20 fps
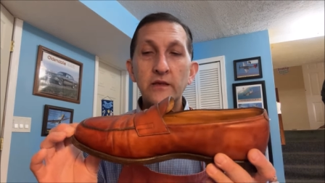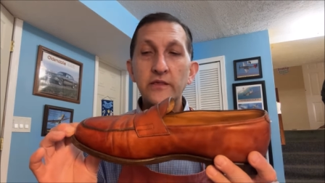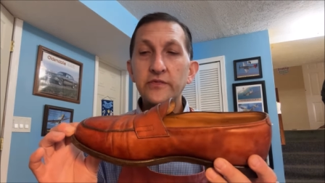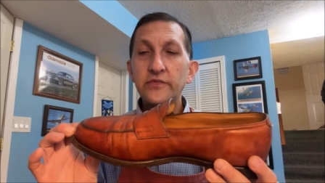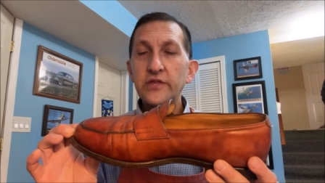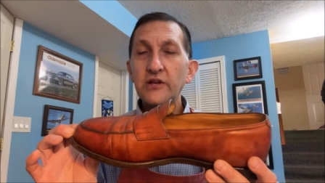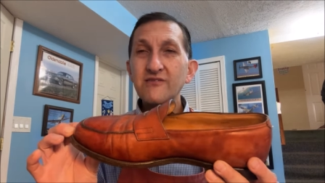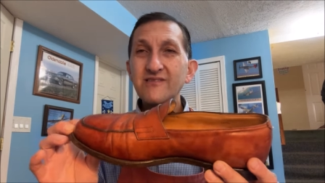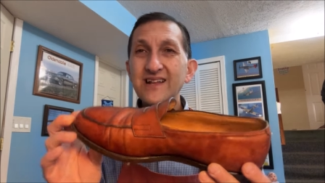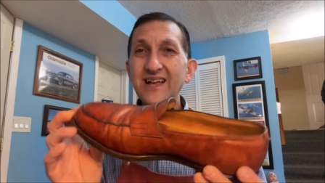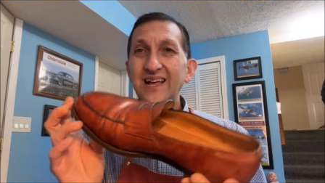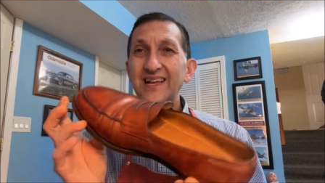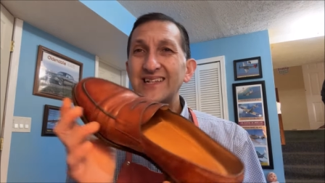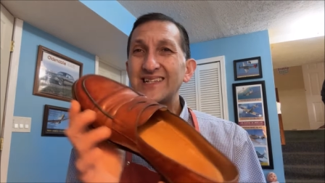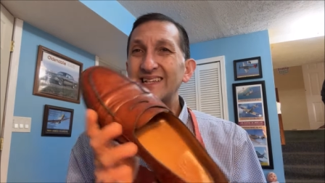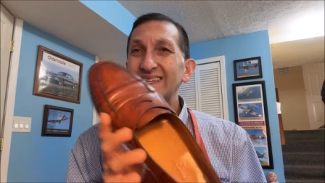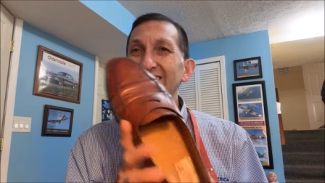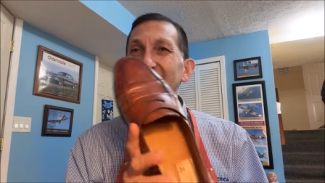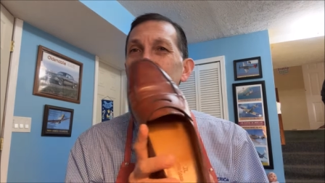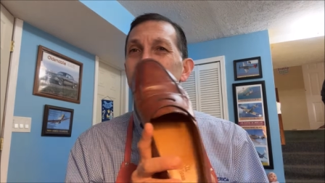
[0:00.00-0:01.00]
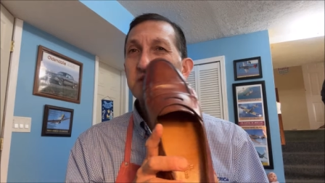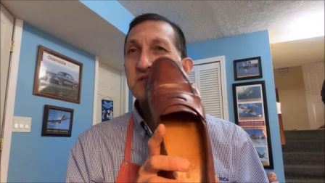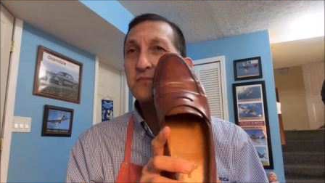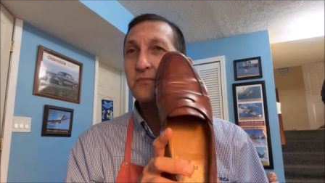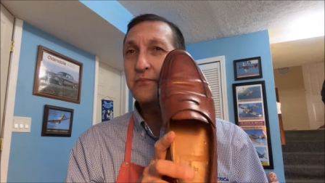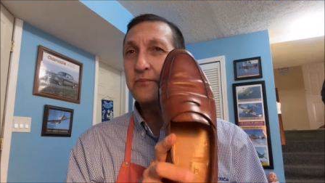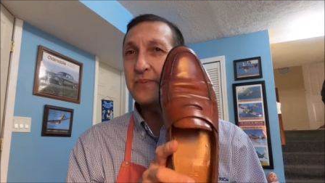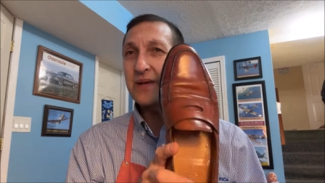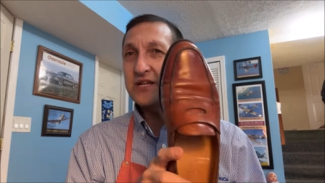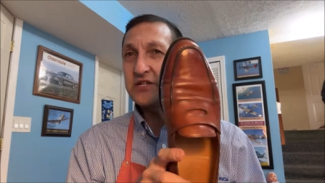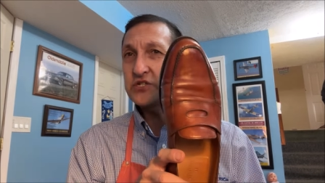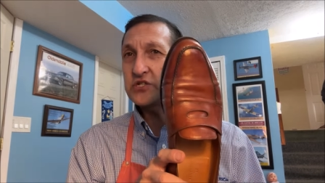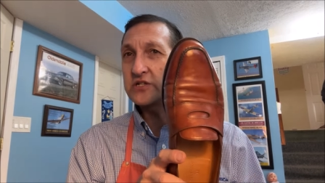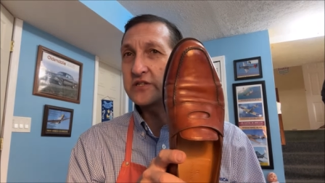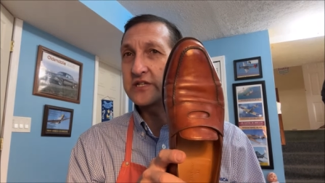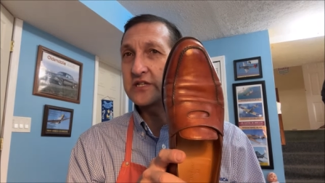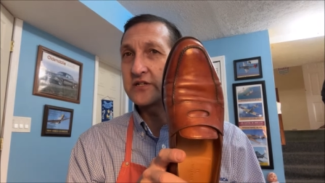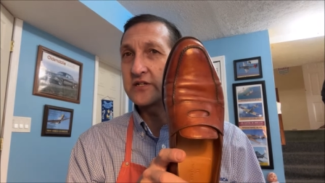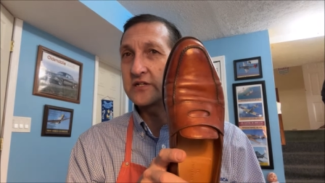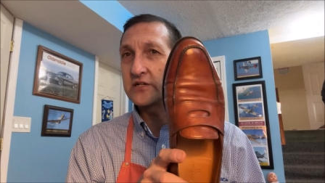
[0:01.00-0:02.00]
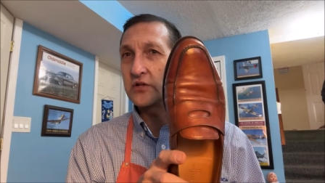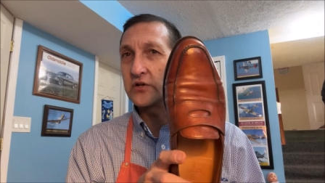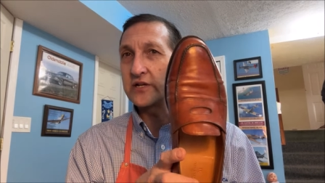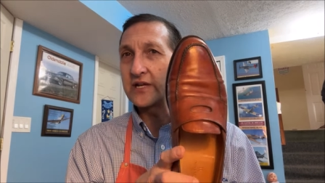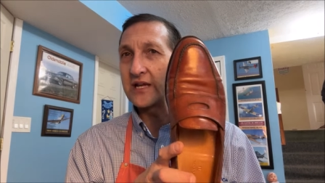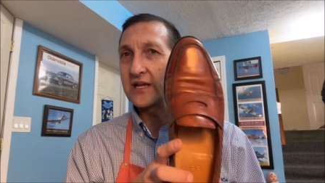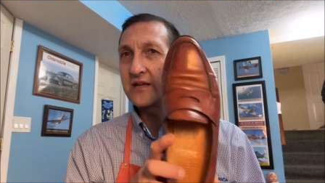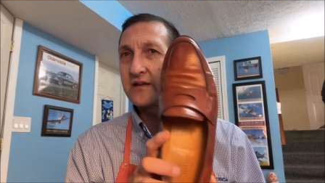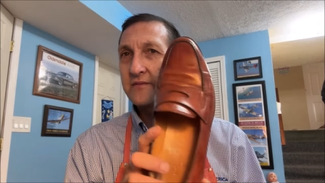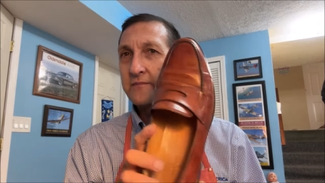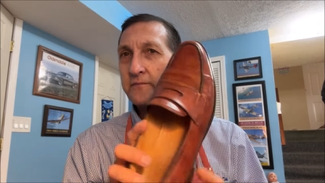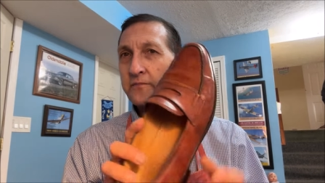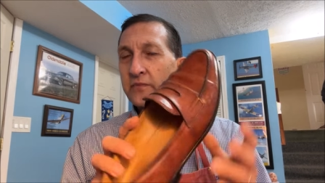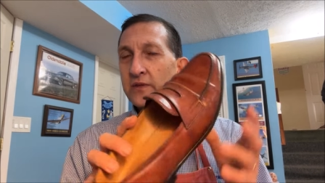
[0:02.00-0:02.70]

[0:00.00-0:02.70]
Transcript: They're not especially good looking.